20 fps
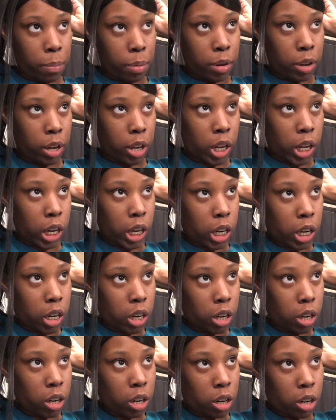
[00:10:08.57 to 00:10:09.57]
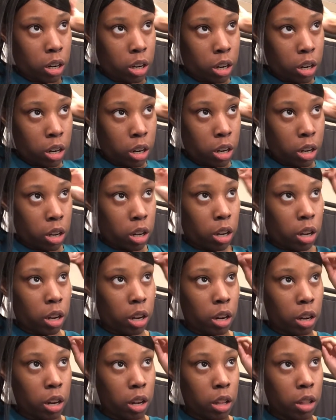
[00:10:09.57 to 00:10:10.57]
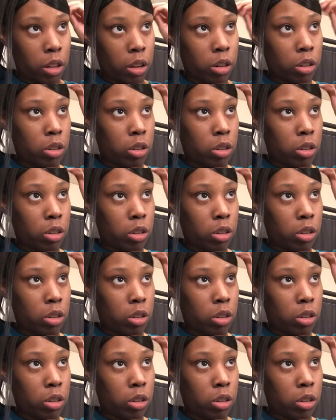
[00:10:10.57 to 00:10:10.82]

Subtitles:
put another